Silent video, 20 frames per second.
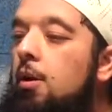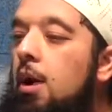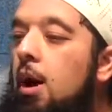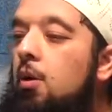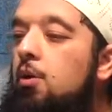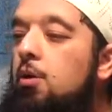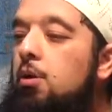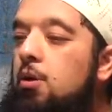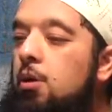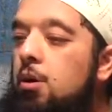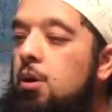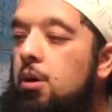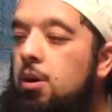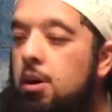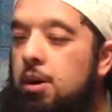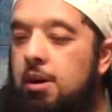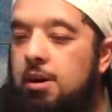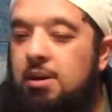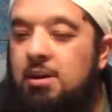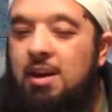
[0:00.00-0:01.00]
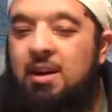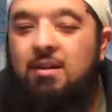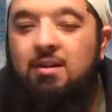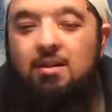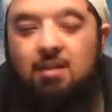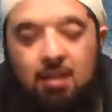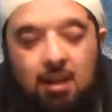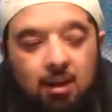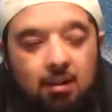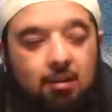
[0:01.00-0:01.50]
Now,
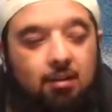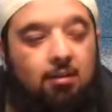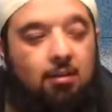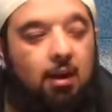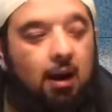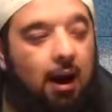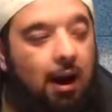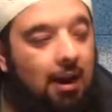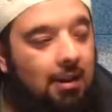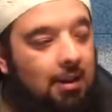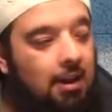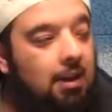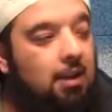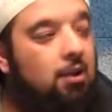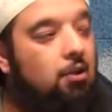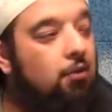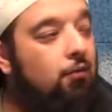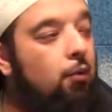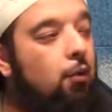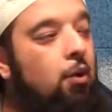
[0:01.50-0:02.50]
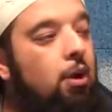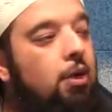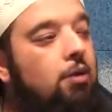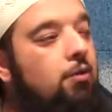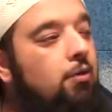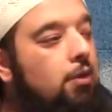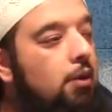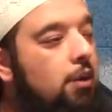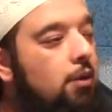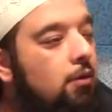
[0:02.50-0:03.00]
does this hadith, for
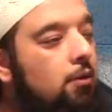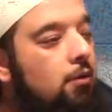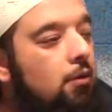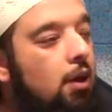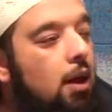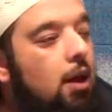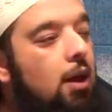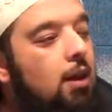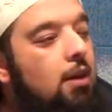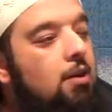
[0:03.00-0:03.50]
instance,